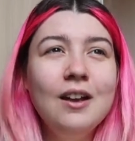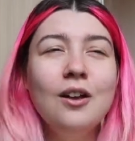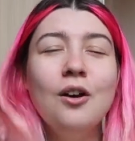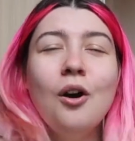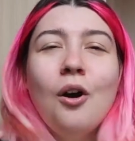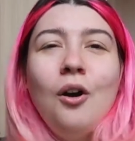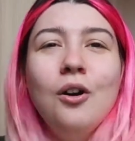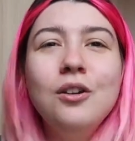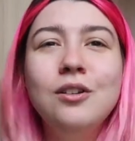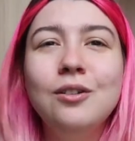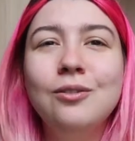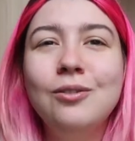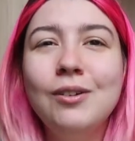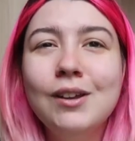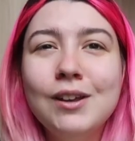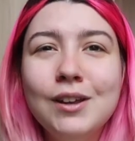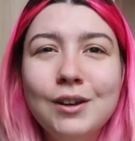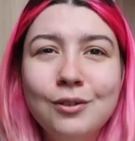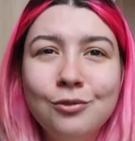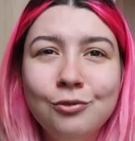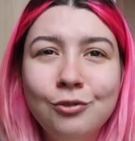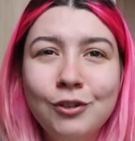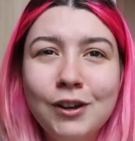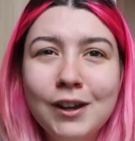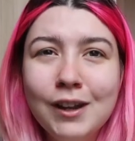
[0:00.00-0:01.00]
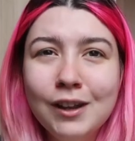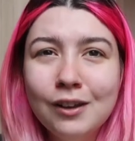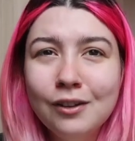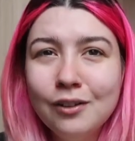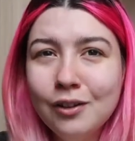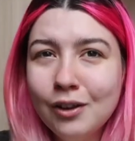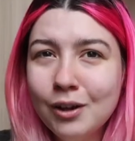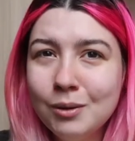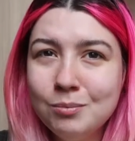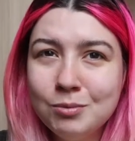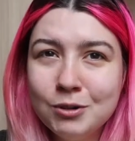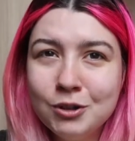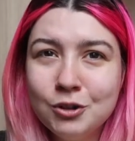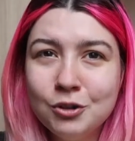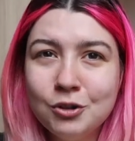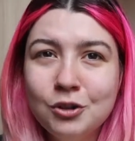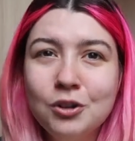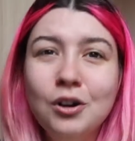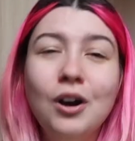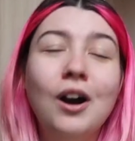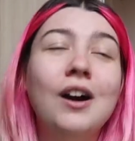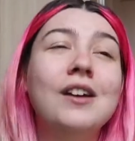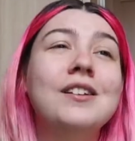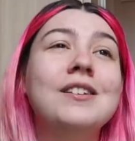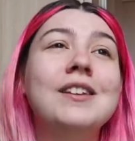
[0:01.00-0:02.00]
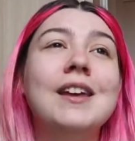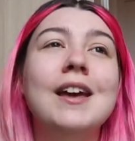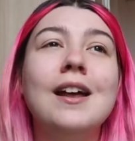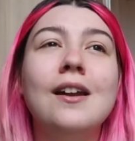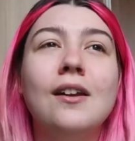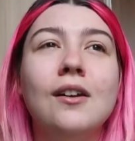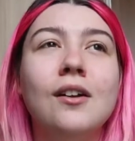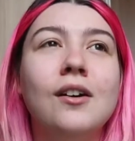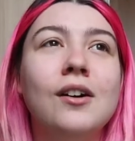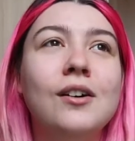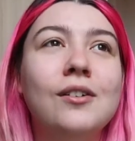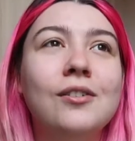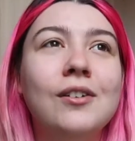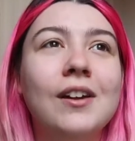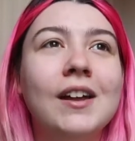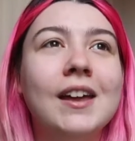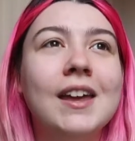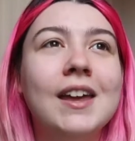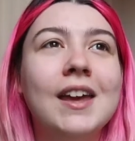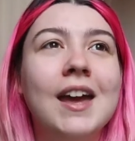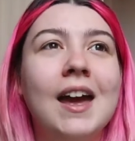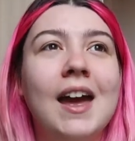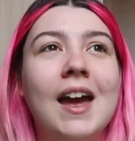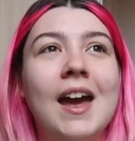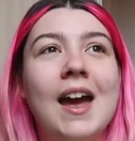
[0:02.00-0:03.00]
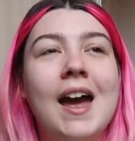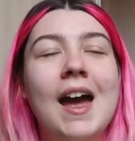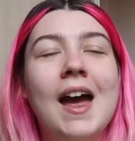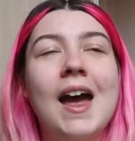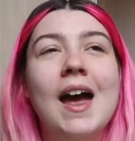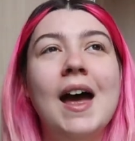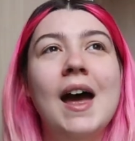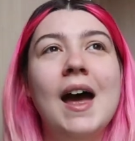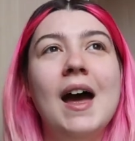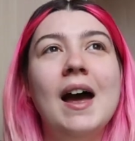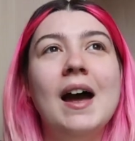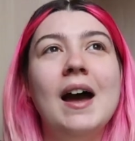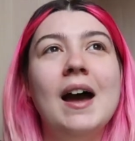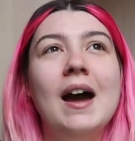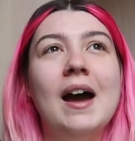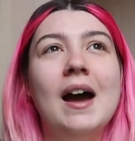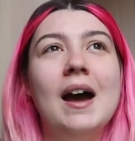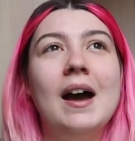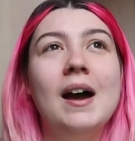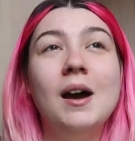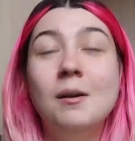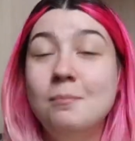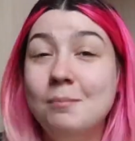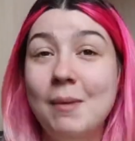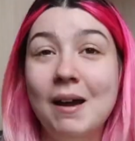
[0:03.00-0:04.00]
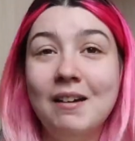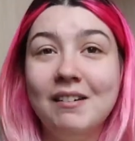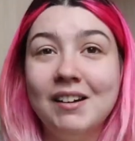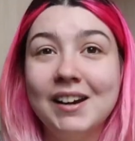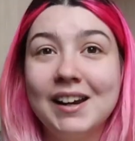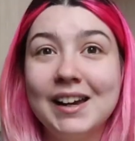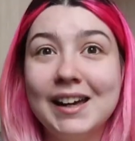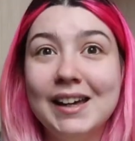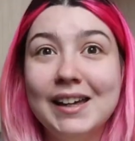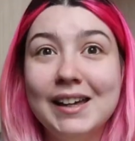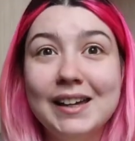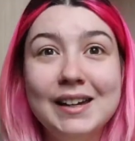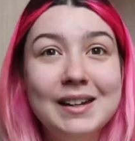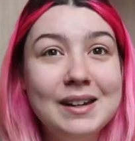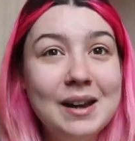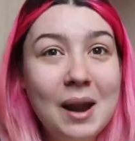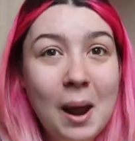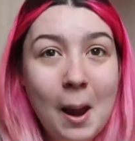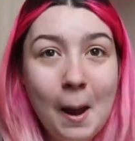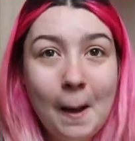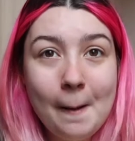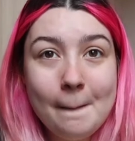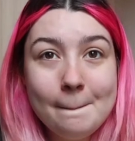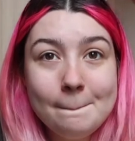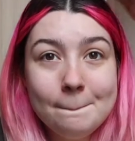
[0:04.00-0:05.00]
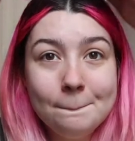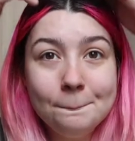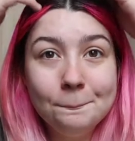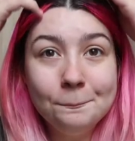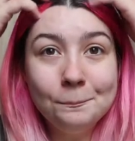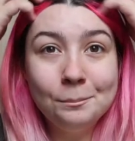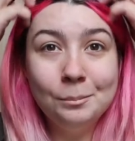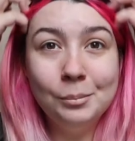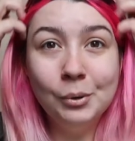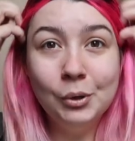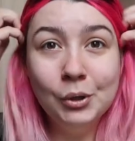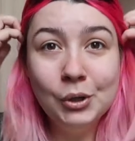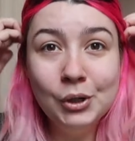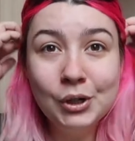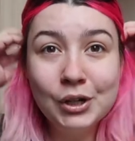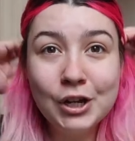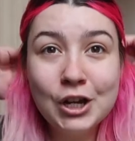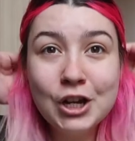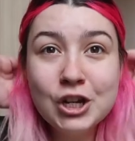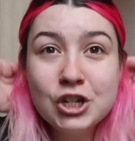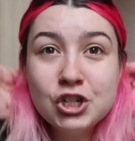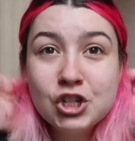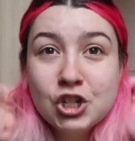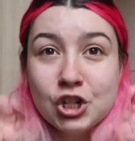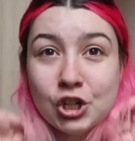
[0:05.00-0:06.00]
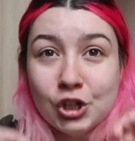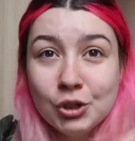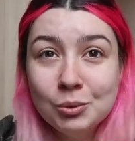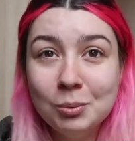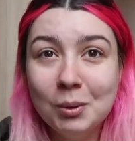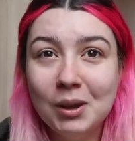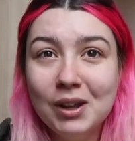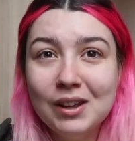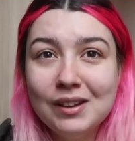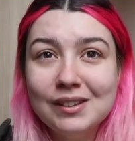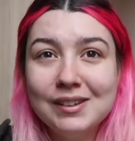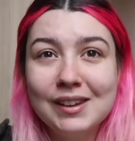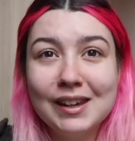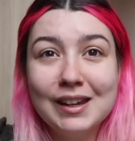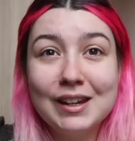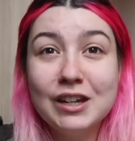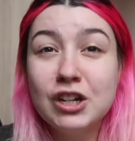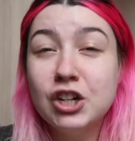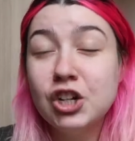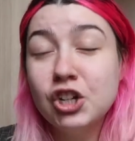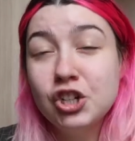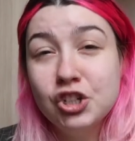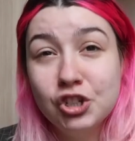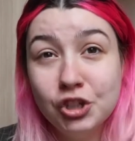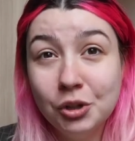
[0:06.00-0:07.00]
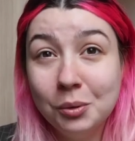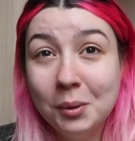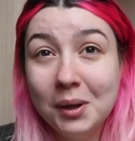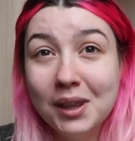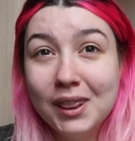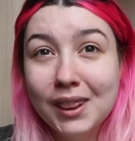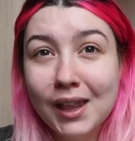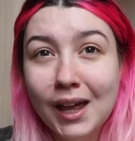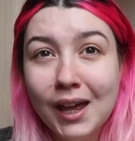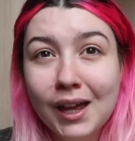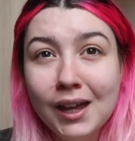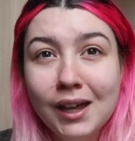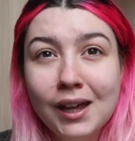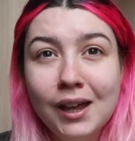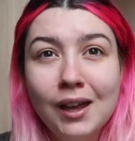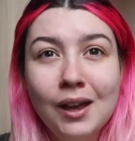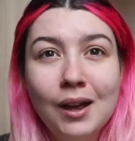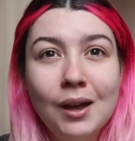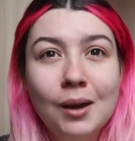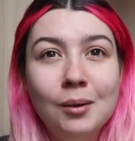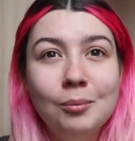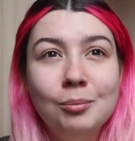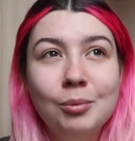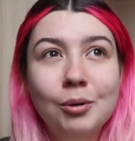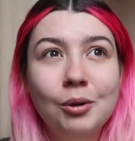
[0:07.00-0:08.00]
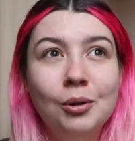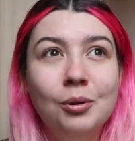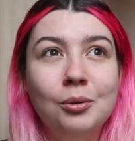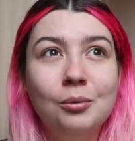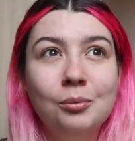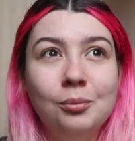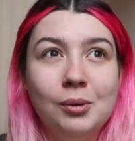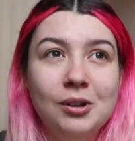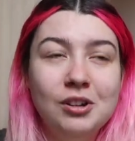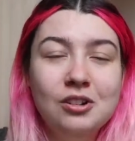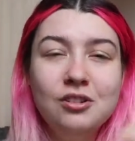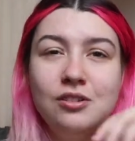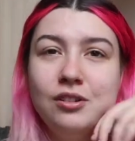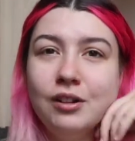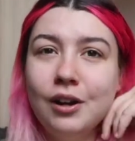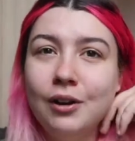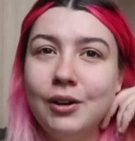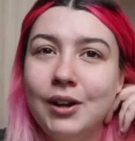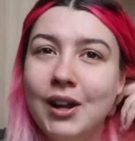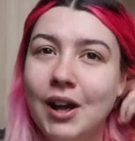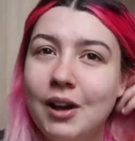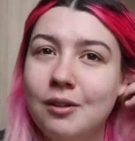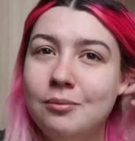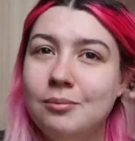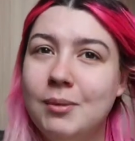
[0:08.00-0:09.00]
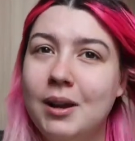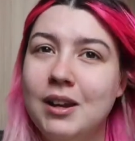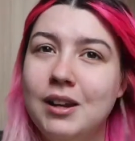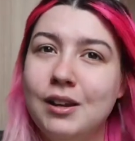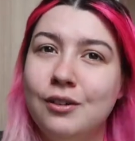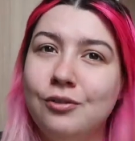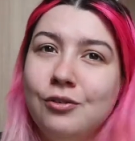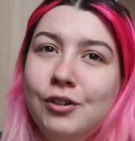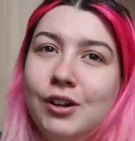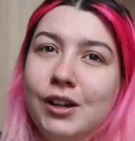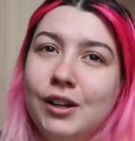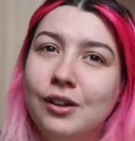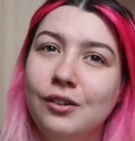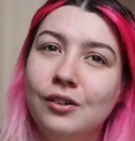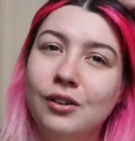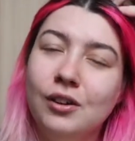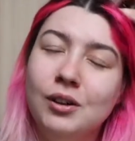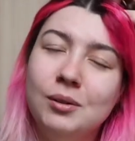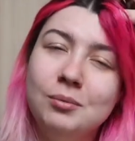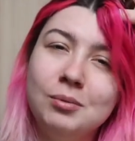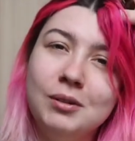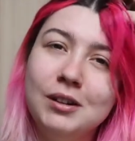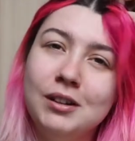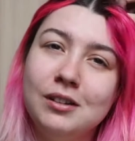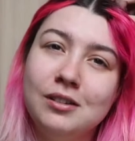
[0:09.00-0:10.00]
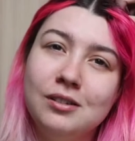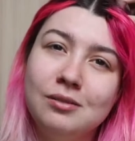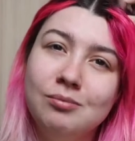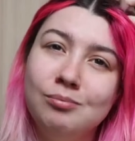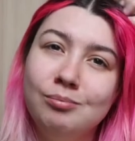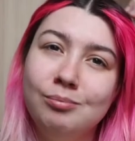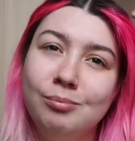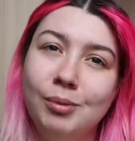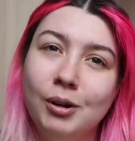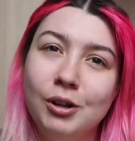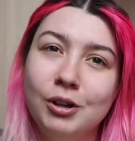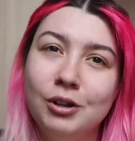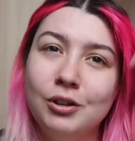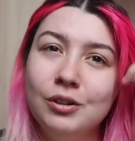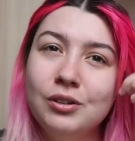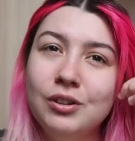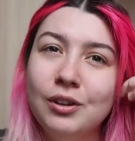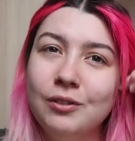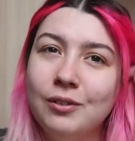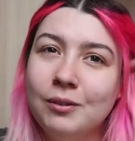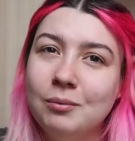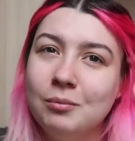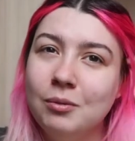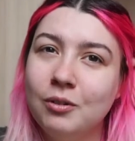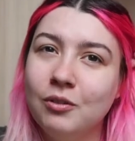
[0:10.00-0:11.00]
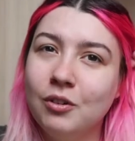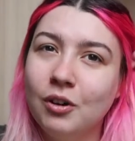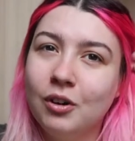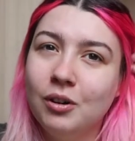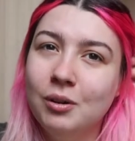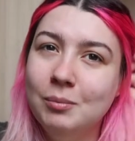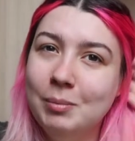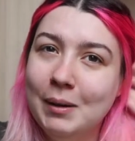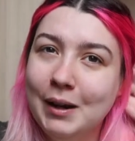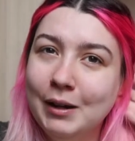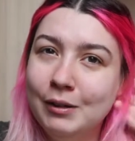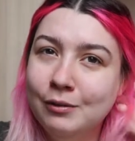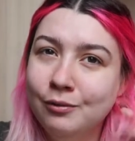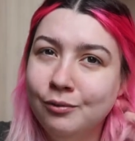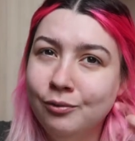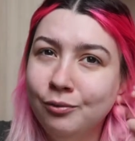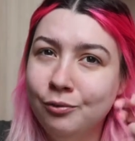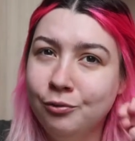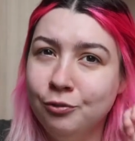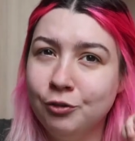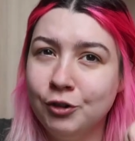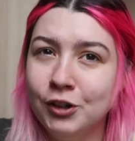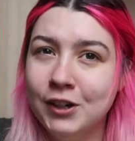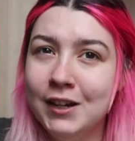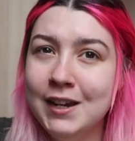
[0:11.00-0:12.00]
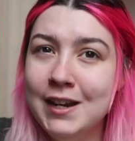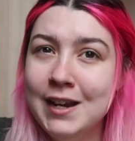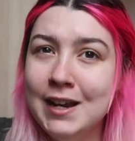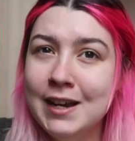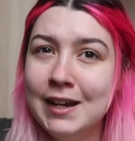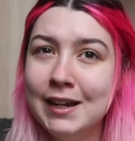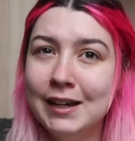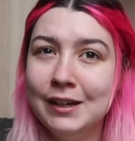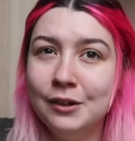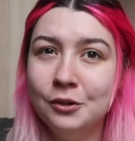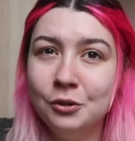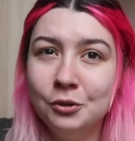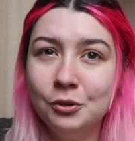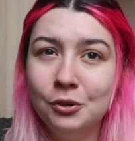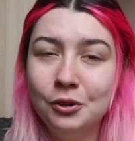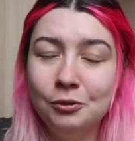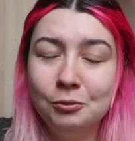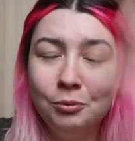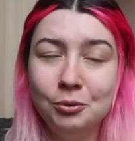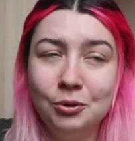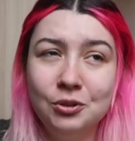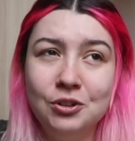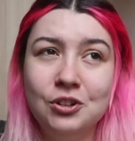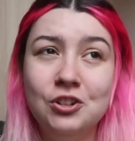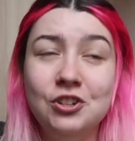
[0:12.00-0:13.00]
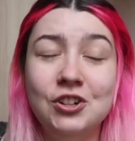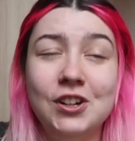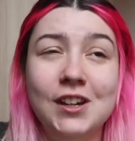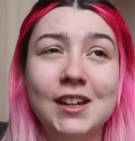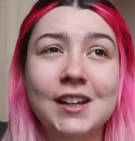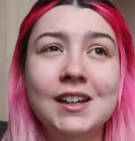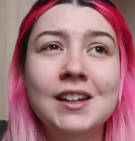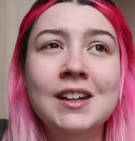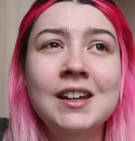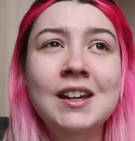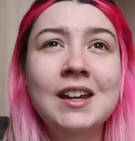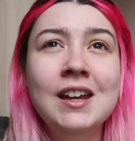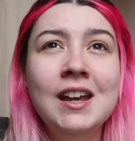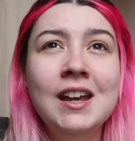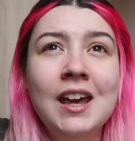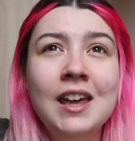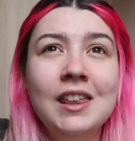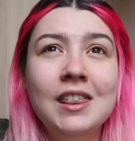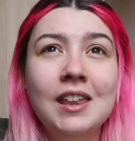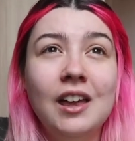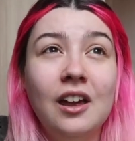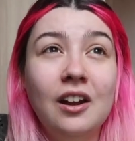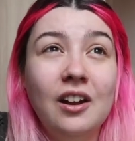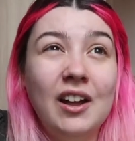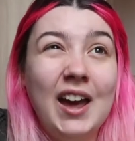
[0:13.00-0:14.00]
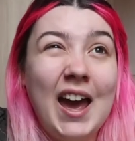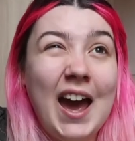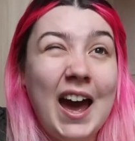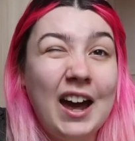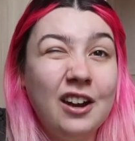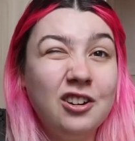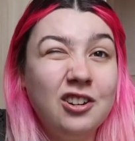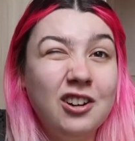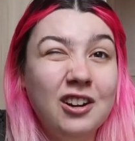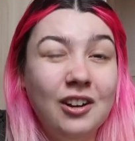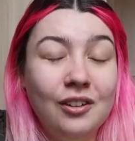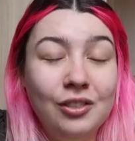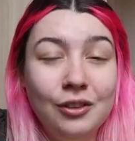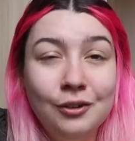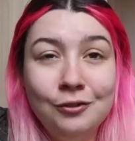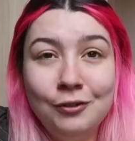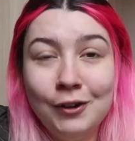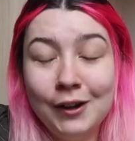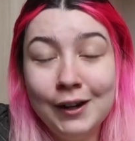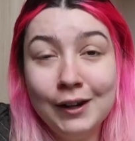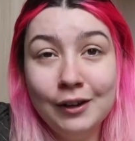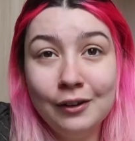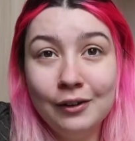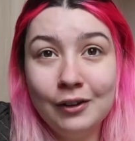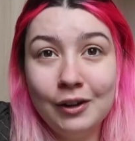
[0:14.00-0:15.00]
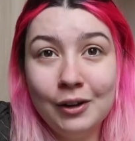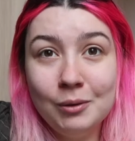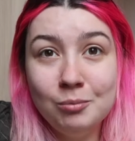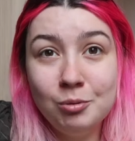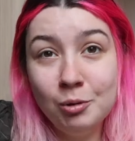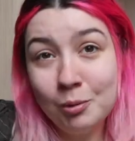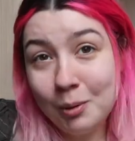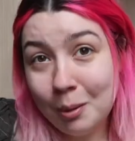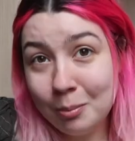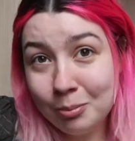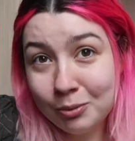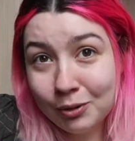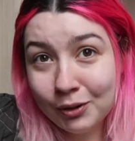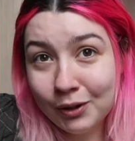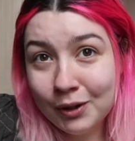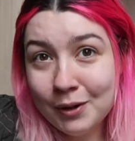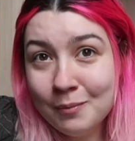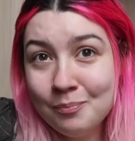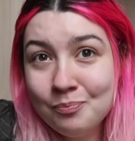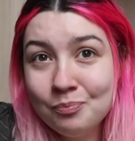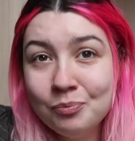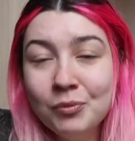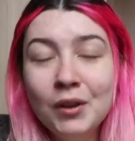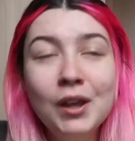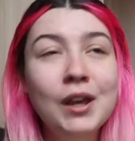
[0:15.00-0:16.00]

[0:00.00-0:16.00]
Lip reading: Kind of like a free little library tour. I see a lot of like American book tubers like doing that, but we just don't have many free little libraries by us. I think we've got about 3 in all of Worcestershire that are like actually on the Free Little Library website.